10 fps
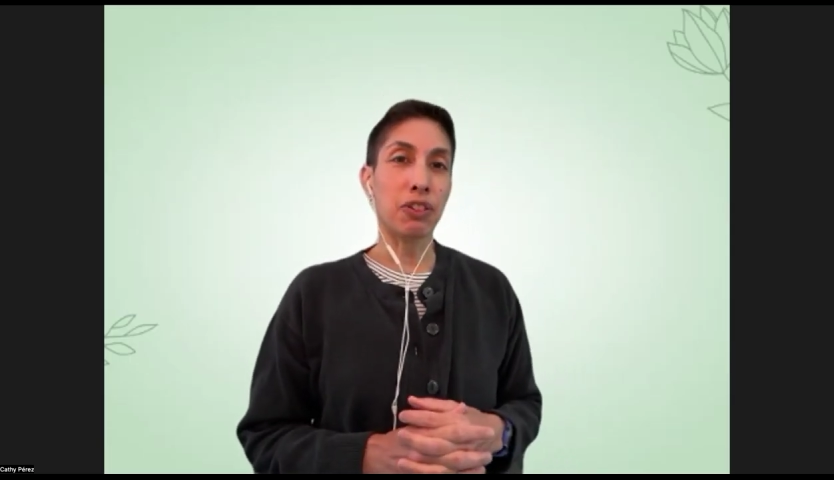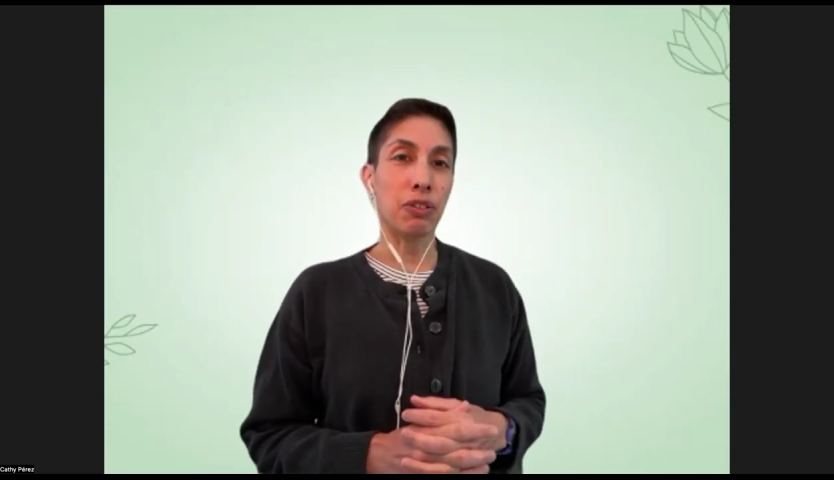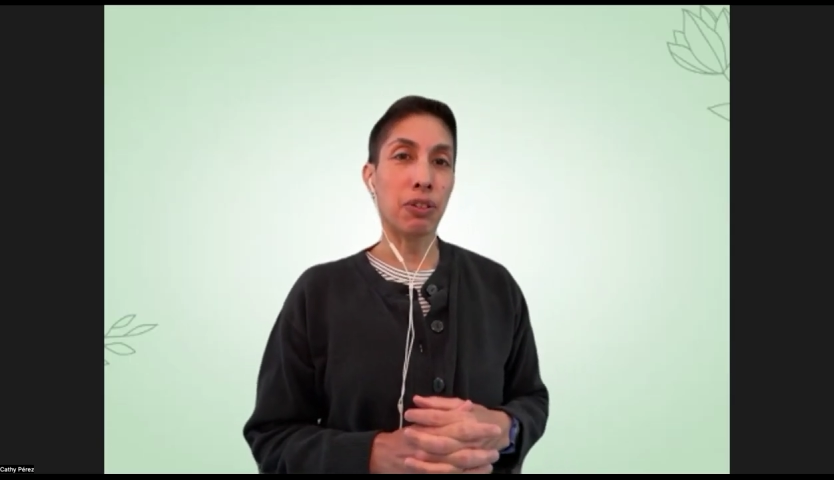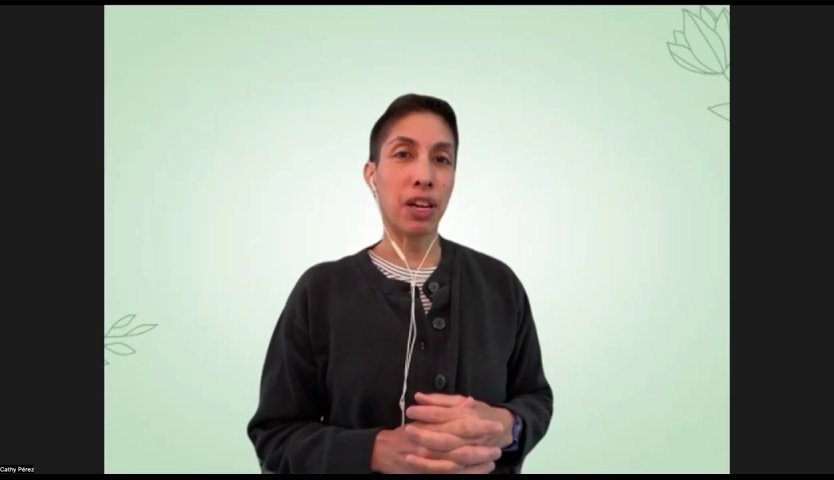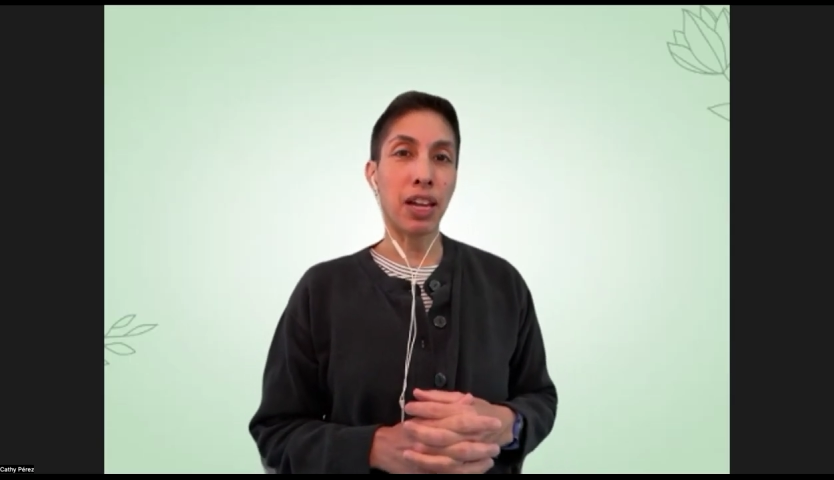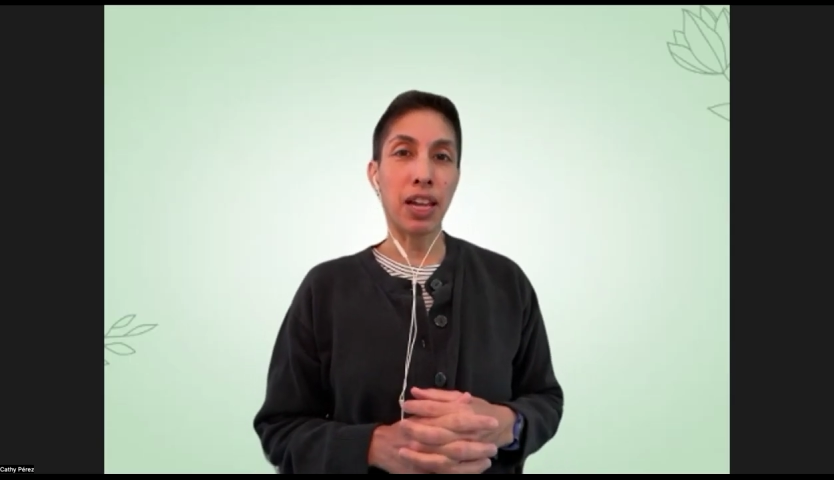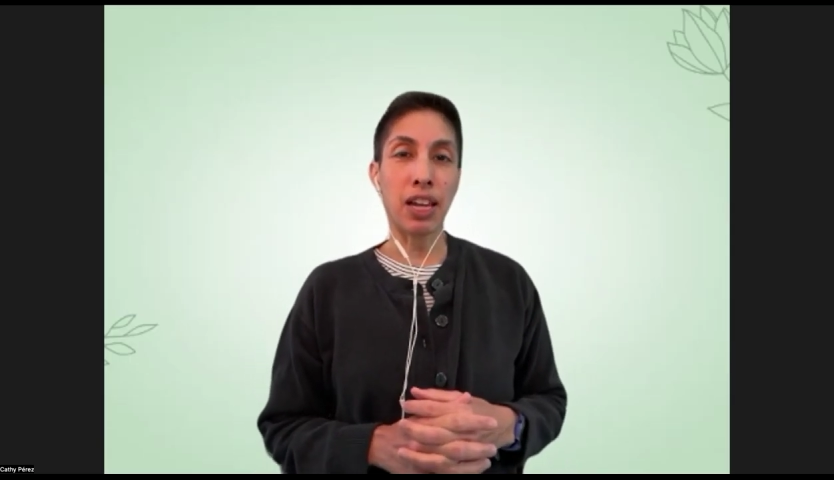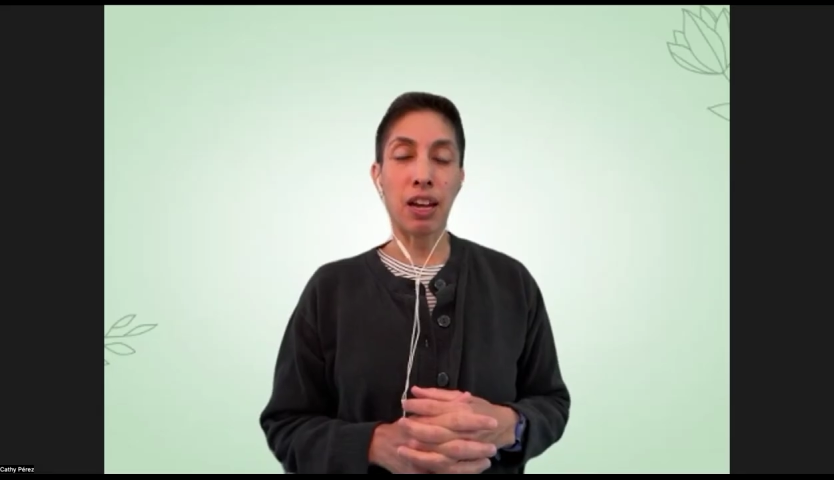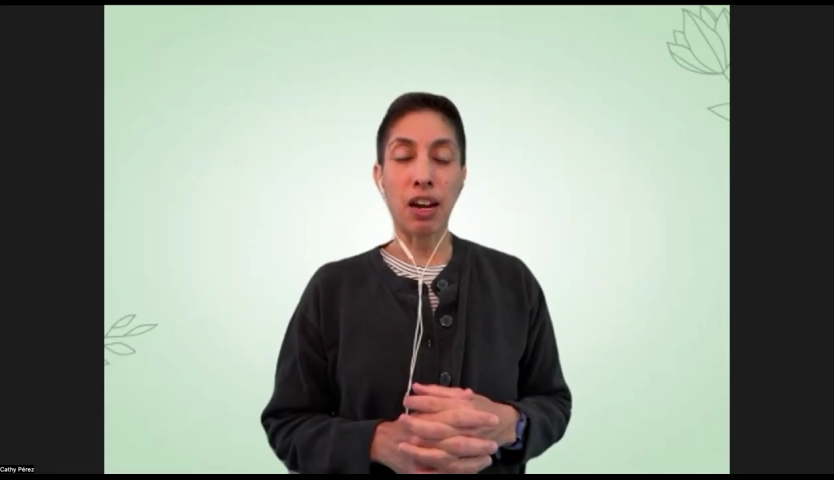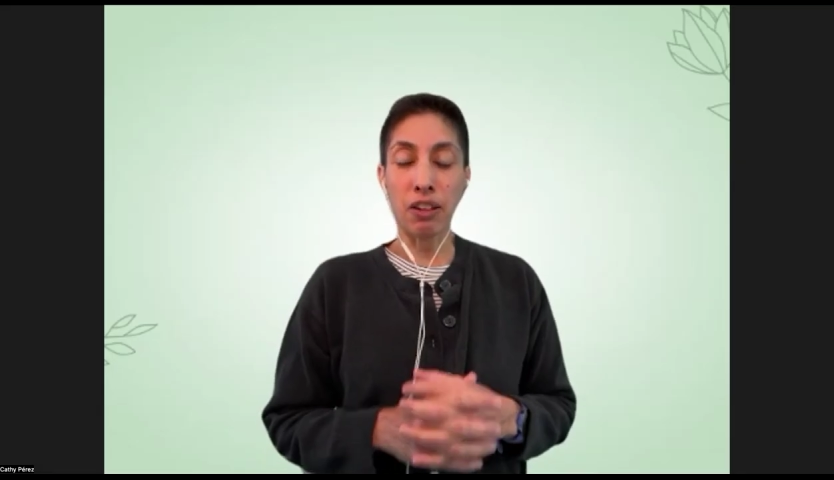
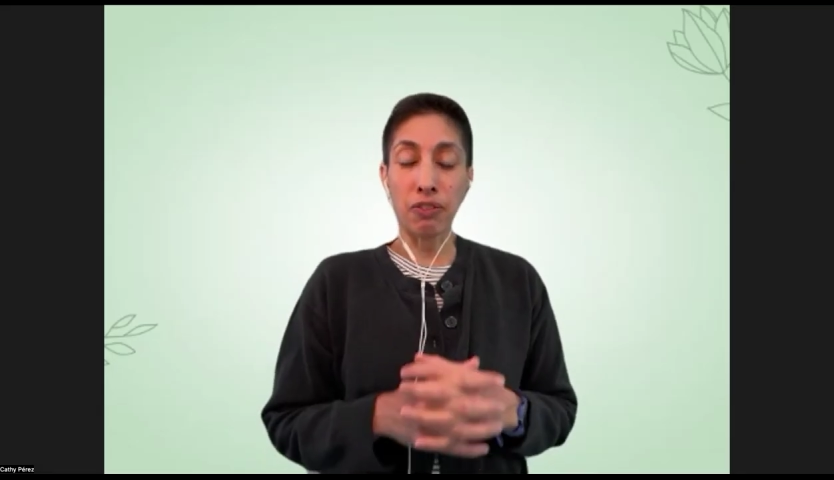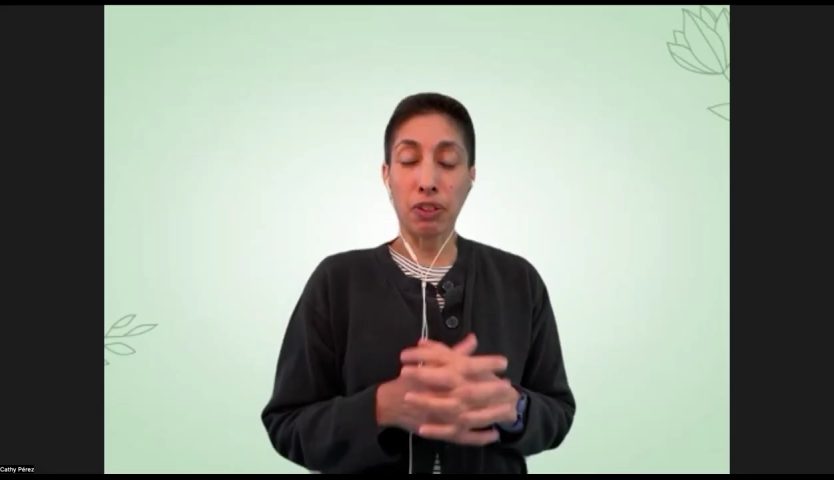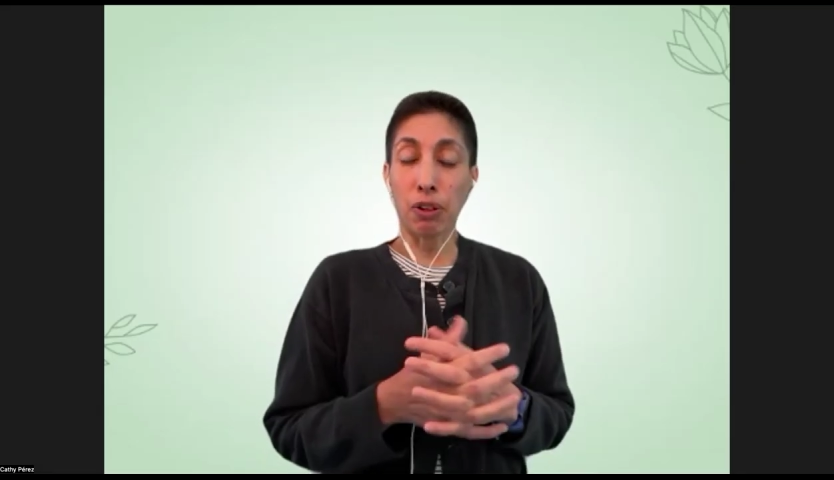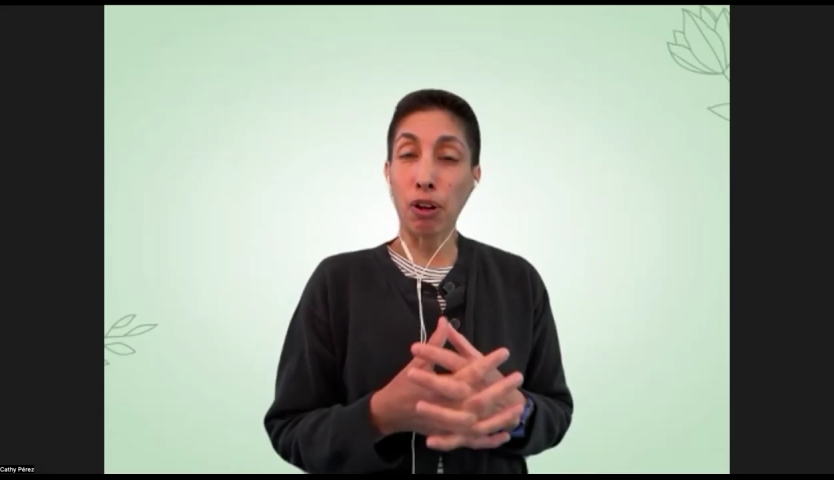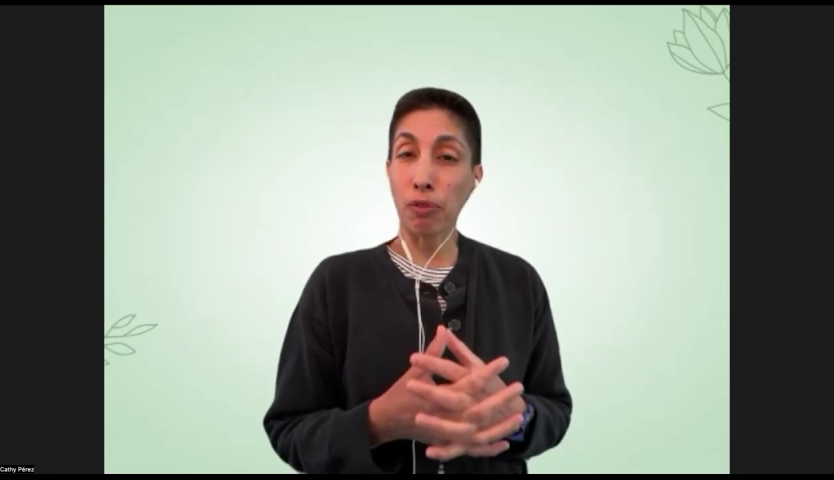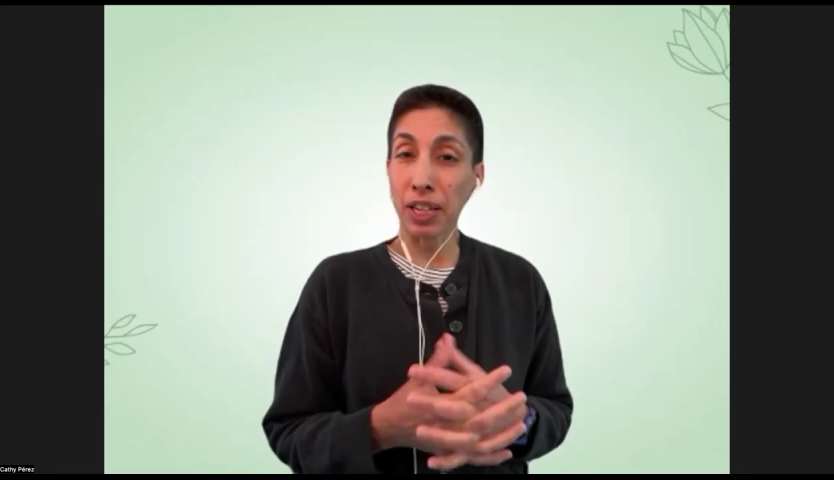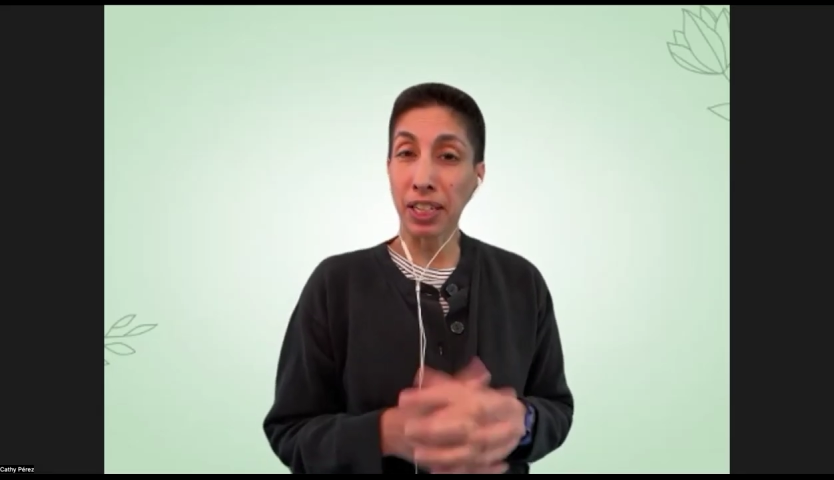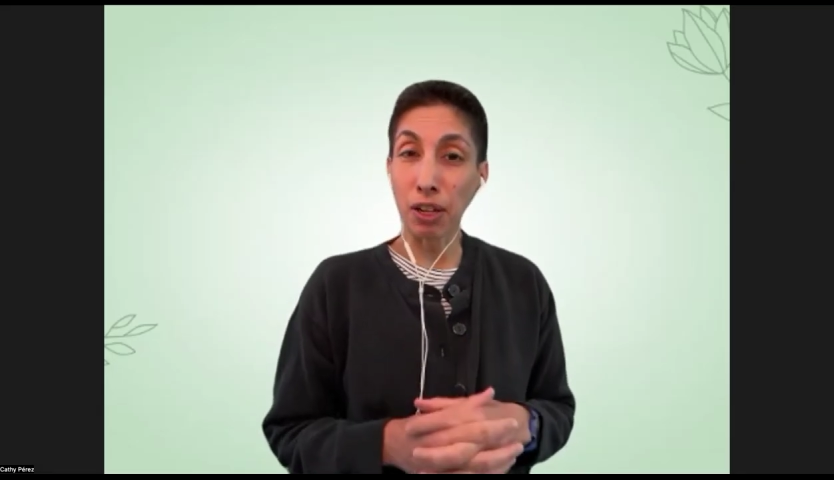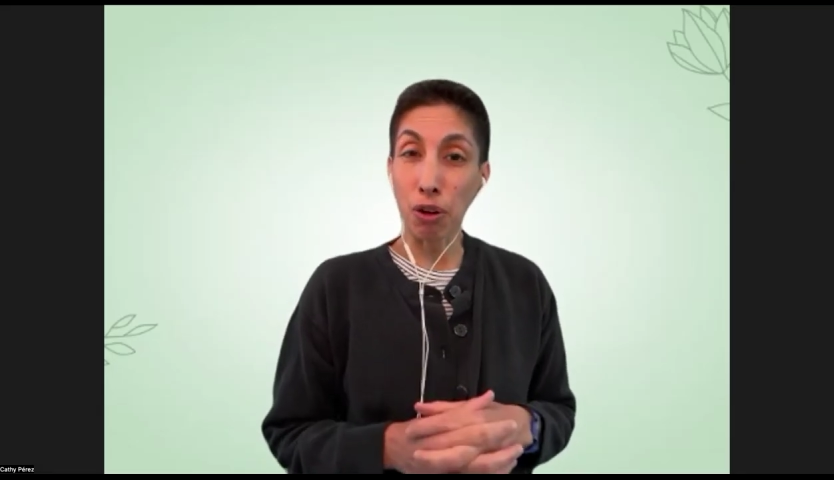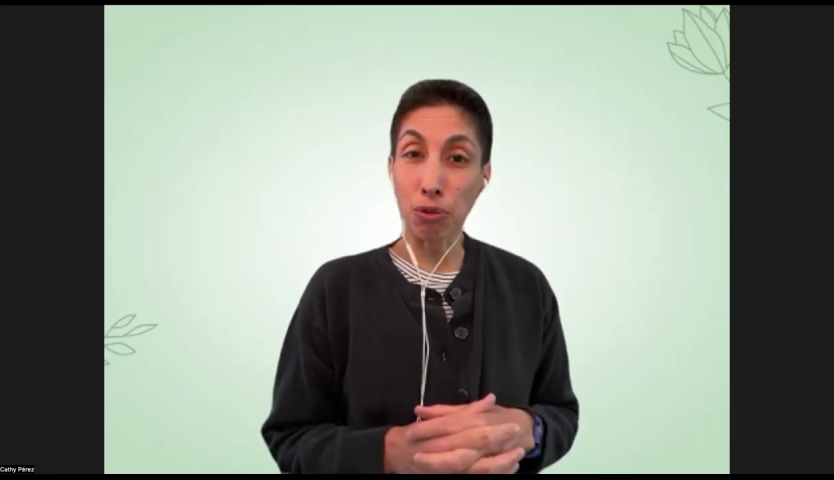you're already
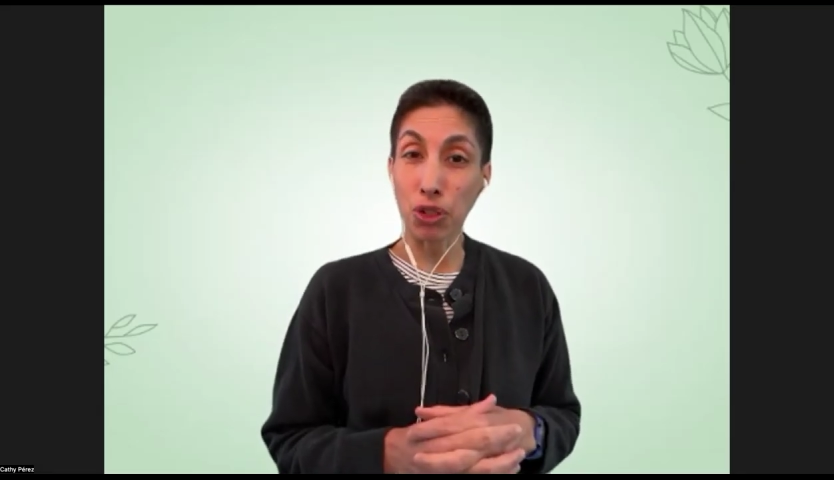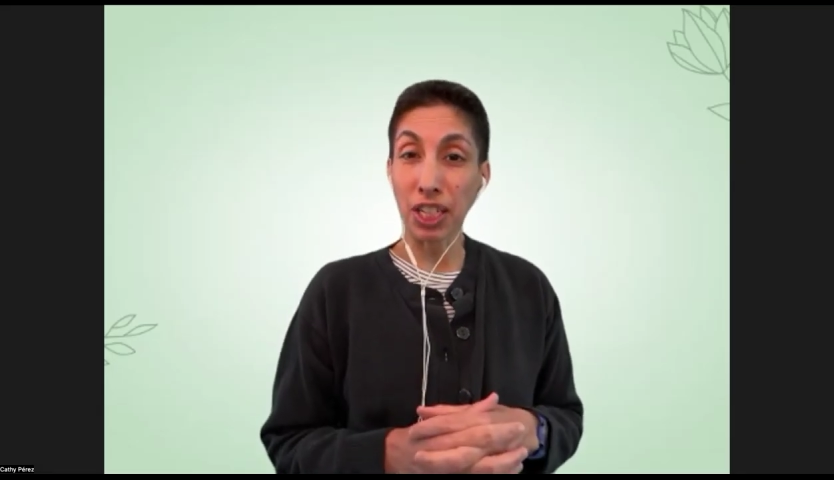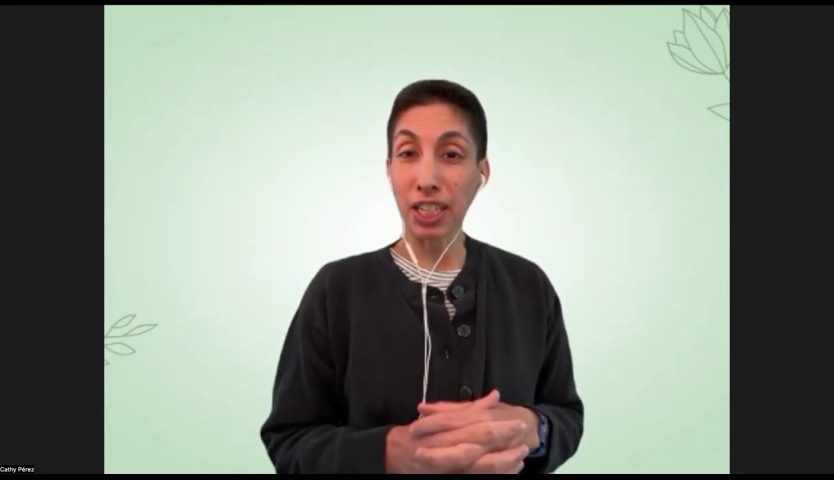a OG,